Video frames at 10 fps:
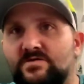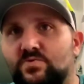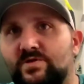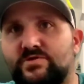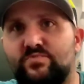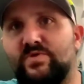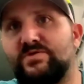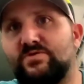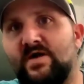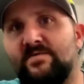22
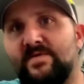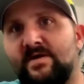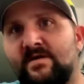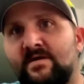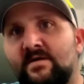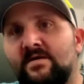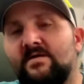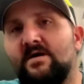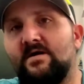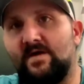pistol out there,
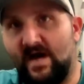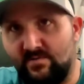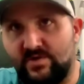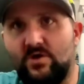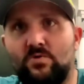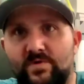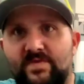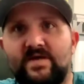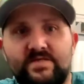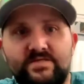I would go with
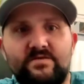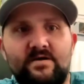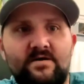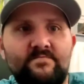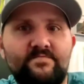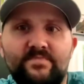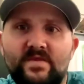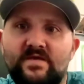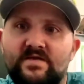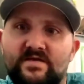this.
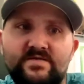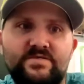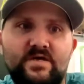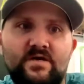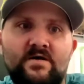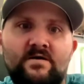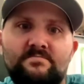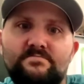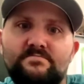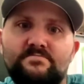It is
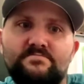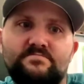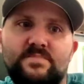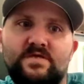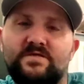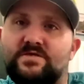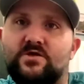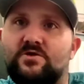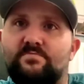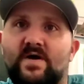a
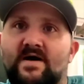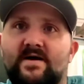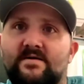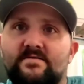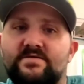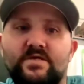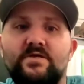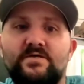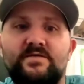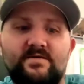good buy. It's a
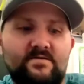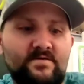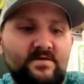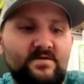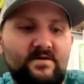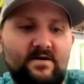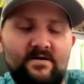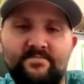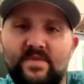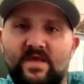good deal,
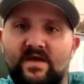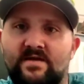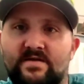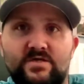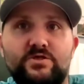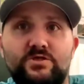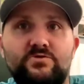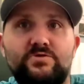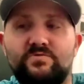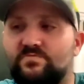and it
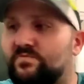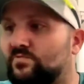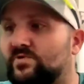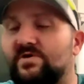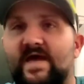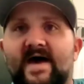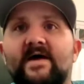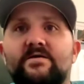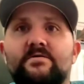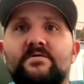shoots really
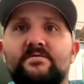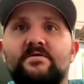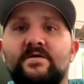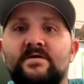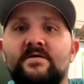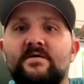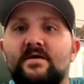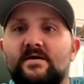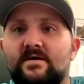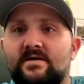accurately.
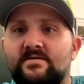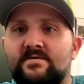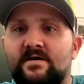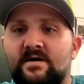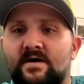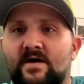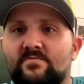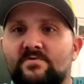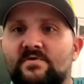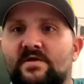And I
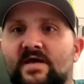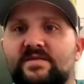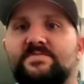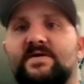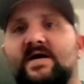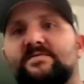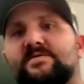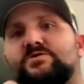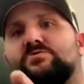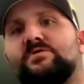really like the fact
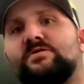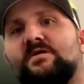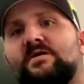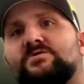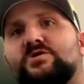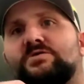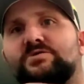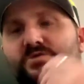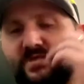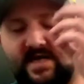that you can adjust
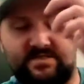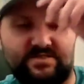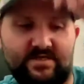your sights